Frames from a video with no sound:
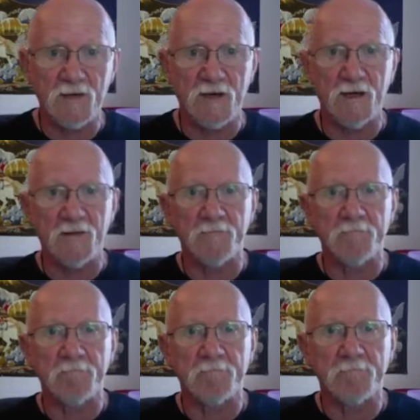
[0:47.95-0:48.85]

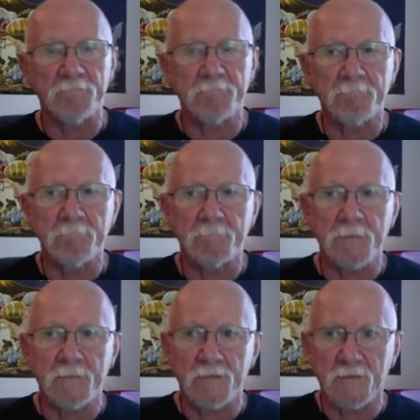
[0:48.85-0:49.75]

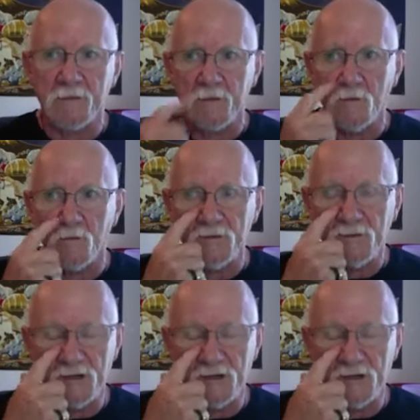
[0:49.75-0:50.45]
was